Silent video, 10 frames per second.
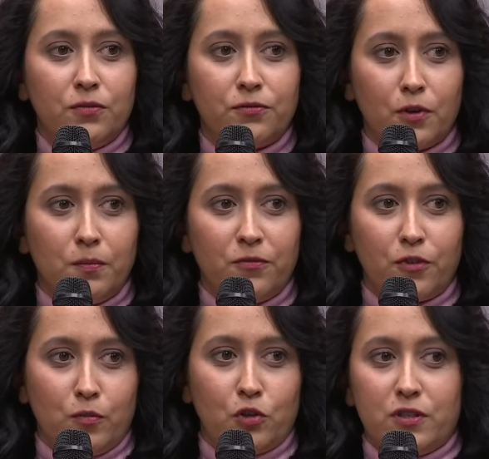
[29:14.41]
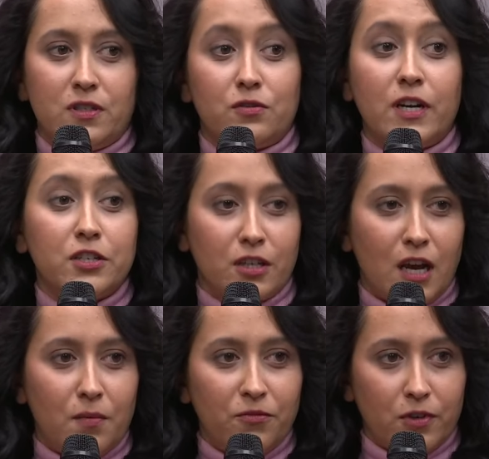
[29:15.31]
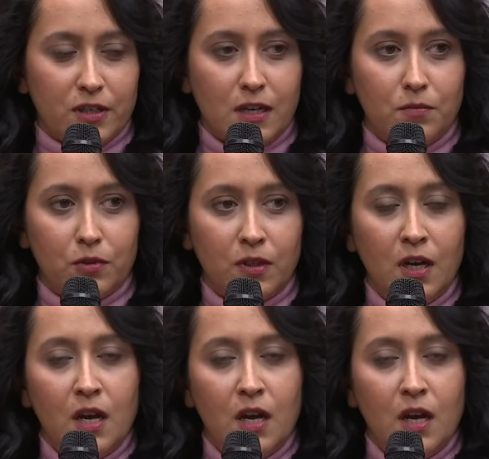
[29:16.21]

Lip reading: from a concentration camp, for example.